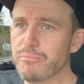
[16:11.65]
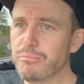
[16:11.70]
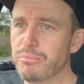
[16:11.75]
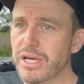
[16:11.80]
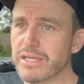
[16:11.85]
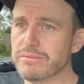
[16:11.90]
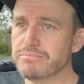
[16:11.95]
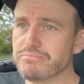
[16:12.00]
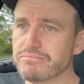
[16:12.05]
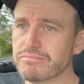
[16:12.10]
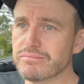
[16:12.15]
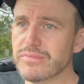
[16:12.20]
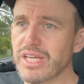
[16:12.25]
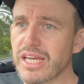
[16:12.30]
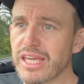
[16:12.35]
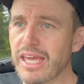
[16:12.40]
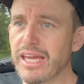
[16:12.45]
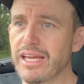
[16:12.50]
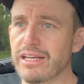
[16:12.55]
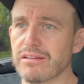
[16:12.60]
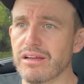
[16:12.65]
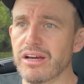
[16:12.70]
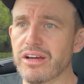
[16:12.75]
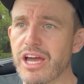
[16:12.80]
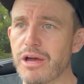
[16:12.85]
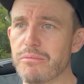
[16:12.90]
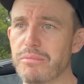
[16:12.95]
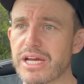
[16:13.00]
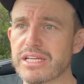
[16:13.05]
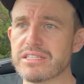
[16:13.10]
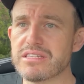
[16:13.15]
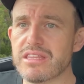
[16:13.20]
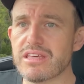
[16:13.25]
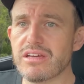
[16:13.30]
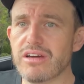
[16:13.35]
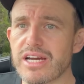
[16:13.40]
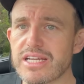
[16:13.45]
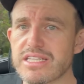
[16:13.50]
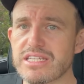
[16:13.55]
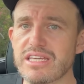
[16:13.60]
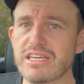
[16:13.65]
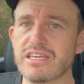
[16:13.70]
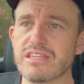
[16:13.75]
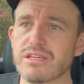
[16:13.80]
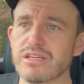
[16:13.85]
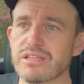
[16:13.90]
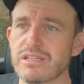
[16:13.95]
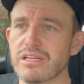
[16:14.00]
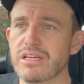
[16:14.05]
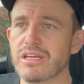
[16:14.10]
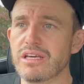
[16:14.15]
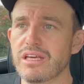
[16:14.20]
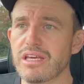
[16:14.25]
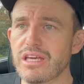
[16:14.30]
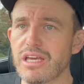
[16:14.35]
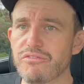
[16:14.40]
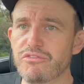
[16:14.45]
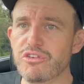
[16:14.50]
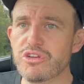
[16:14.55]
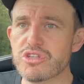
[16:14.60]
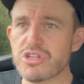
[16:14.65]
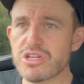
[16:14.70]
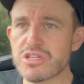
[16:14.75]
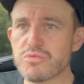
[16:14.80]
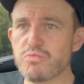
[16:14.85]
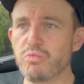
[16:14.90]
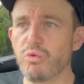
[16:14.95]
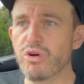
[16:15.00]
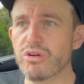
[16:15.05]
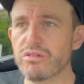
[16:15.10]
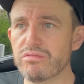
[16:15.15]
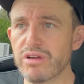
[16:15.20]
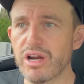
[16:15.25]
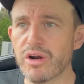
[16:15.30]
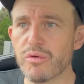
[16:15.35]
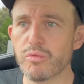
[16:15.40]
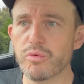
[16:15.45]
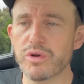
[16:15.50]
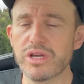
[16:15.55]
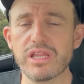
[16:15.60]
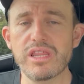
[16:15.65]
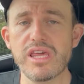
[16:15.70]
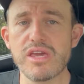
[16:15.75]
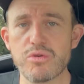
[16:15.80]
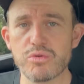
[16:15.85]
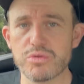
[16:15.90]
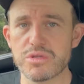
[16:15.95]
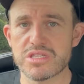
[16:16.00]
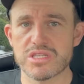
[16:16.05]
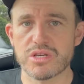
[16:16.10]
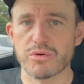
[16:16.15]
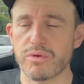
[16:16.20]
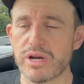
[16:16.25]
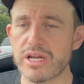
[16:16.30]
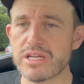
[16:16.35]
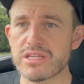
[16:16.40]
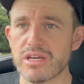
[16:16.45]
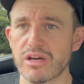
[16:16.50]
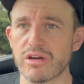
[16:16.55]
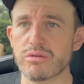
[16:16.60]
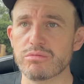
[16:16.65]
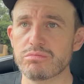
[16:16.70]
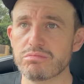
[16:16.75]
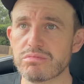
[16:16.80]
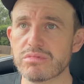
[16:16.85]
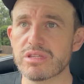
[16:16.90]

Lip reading: but again, I come back to the idea that if you just want a really good Sorento,